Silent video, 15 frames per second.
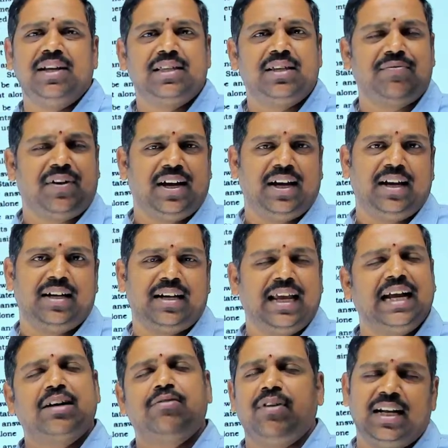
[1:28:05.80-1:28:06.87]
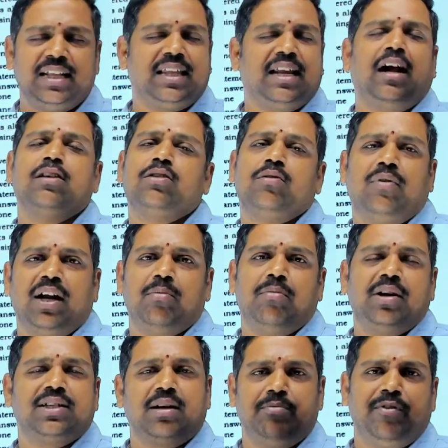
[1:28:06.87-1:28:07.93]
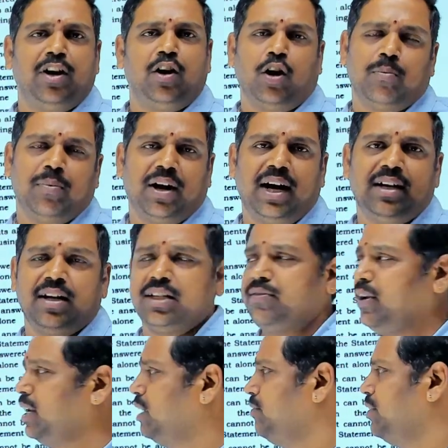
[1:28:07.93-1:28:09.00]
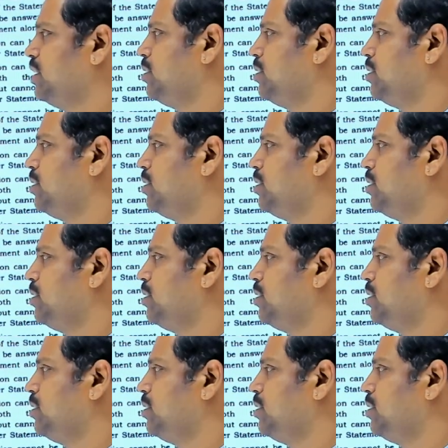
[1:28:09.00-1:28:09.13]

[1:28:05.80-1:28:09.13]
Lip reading: if I take 23 also one number, sum will not be right. That's why I leave it.